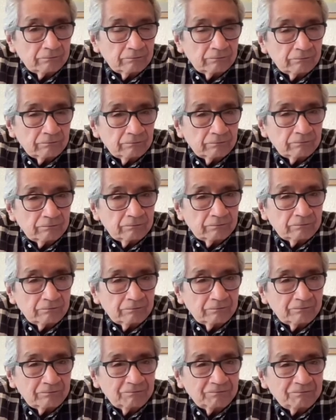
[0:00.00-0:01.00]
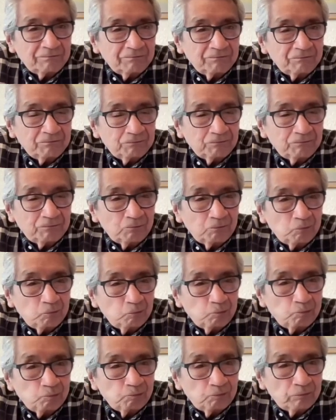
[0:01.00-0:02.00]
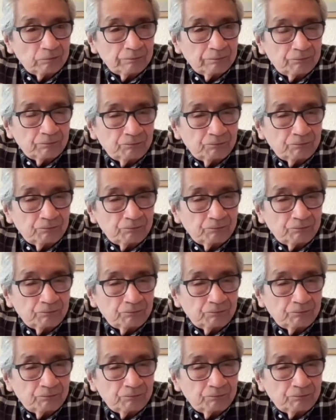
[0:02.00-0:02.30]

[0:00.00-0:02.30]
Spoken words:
No words are spoken by the person on screen.